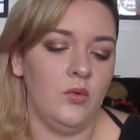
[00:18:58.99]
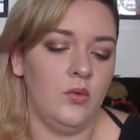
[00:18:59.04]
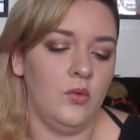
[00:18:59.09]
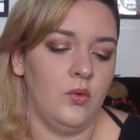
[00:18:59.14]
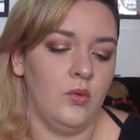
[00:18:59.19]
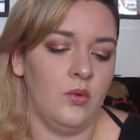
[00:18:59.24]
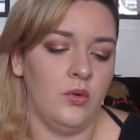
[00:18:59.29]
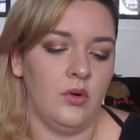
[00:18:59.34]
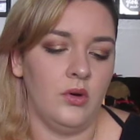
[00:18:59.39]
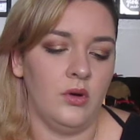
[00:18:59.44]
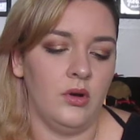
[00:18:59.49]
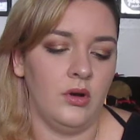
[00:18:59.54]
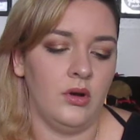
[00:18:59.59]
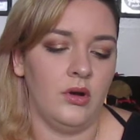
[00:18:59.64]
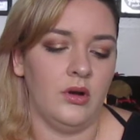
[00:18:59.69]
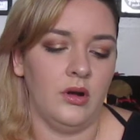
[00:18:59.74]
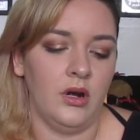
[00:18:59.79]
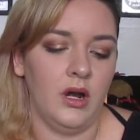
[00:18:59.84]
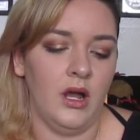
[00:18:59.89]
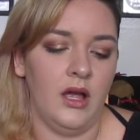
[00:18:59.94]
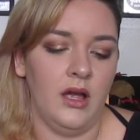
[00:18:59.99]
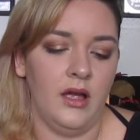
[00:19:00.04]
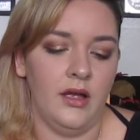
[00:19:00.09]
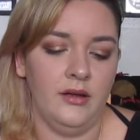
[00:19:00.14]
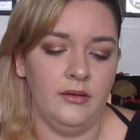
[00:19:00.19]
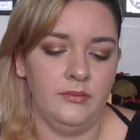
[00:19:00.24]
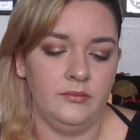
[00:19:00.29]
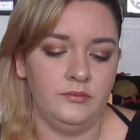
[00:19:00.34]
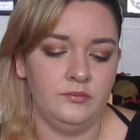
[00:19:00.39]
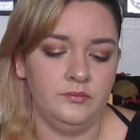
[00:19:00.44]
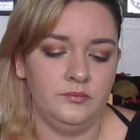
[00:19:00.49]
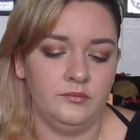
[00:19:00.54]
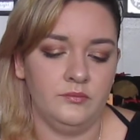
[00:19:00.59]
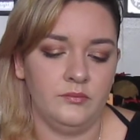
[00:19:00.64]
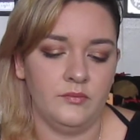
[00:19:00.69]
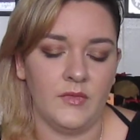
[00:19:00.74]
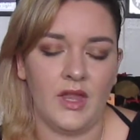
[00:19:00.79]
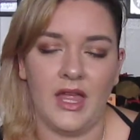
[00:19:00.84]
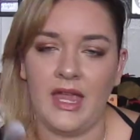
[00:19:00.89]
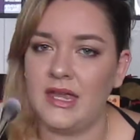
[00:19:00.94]
or
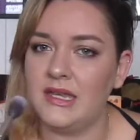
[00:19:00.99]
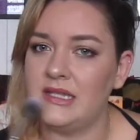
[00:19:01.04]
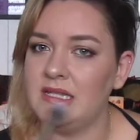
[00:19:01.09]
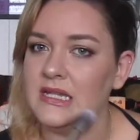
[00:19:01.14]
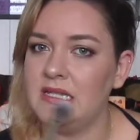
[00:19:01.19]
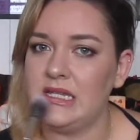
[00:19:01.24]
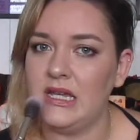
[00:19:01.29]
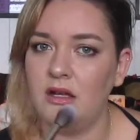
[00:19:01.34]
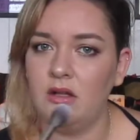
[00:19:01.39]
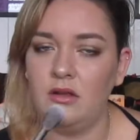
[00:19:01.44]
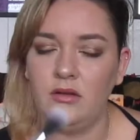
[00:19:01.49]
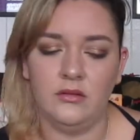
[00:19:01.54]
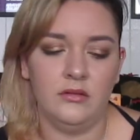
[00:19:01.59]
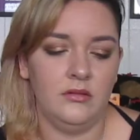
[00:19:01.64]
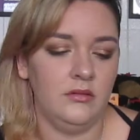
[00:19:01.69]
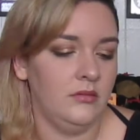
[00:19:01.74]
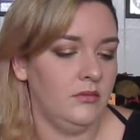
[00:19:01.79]
like detail